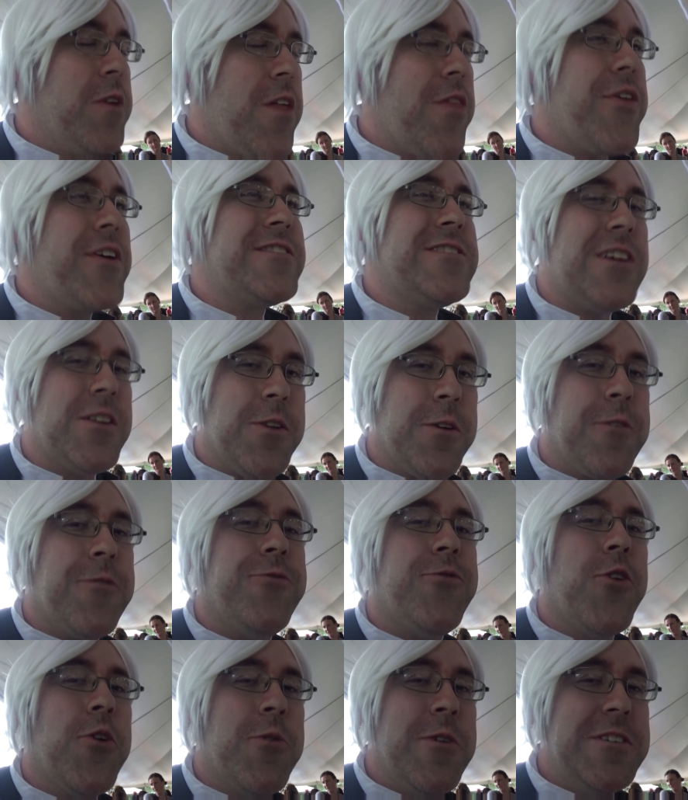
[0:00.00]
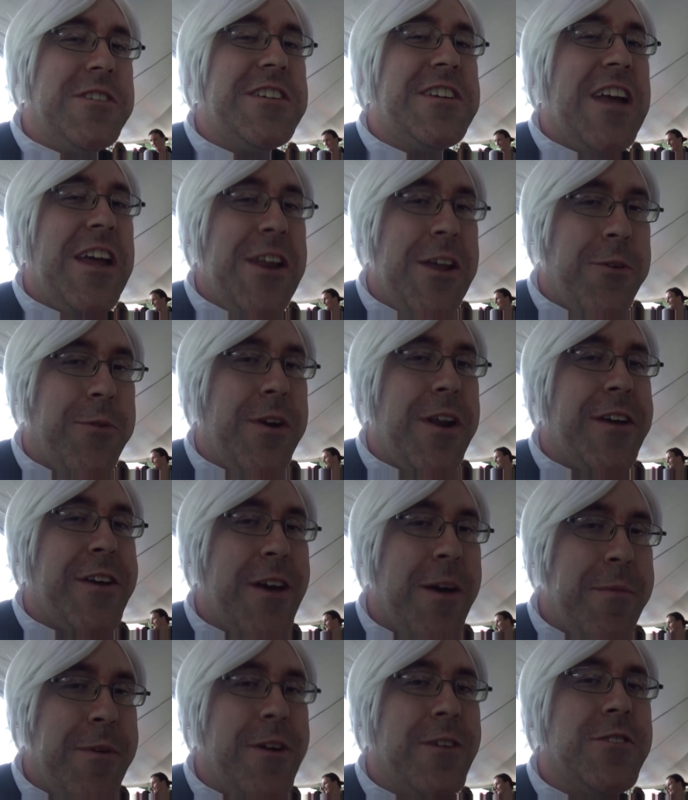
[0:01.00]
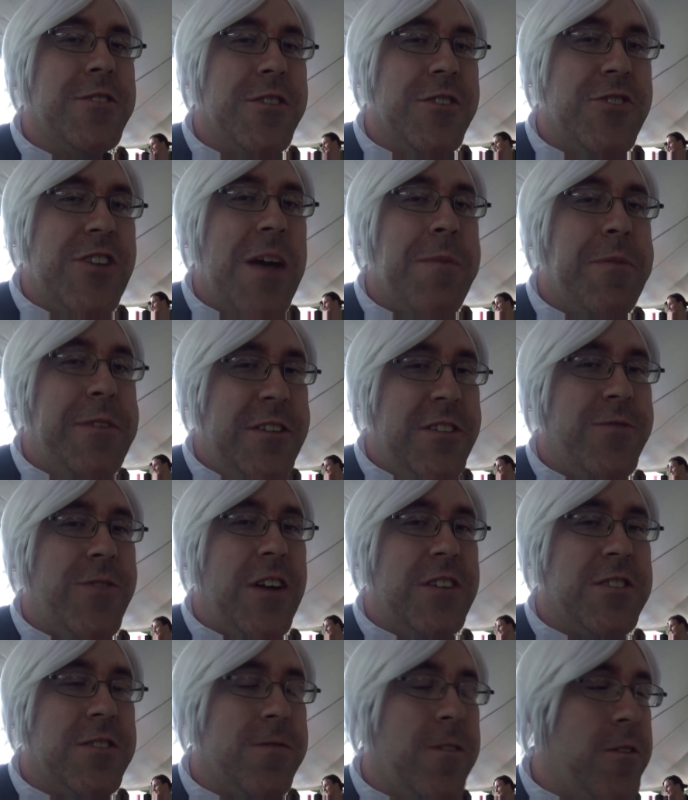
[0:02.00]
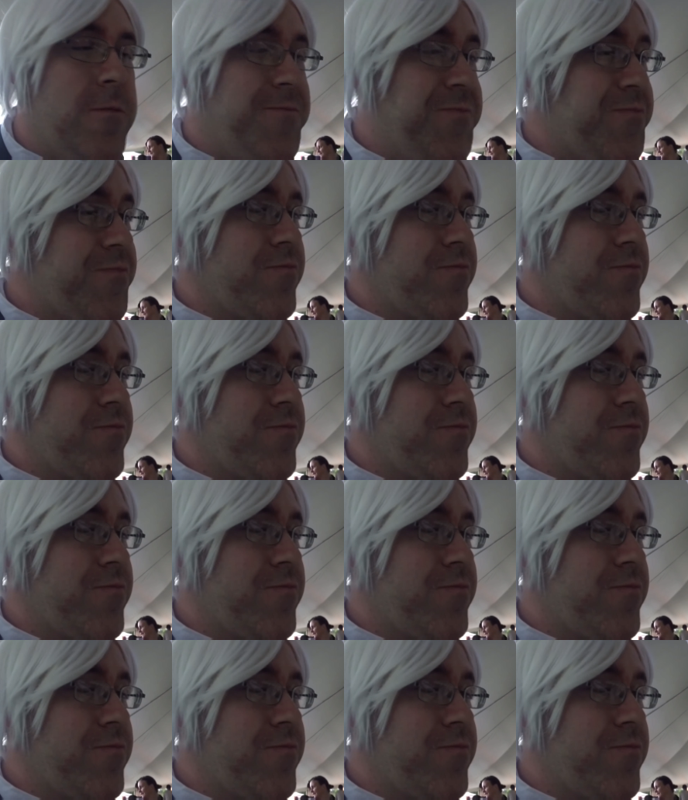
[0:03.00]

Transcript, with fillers: one of the things I look forward to getting when I come here to the Japanese festival.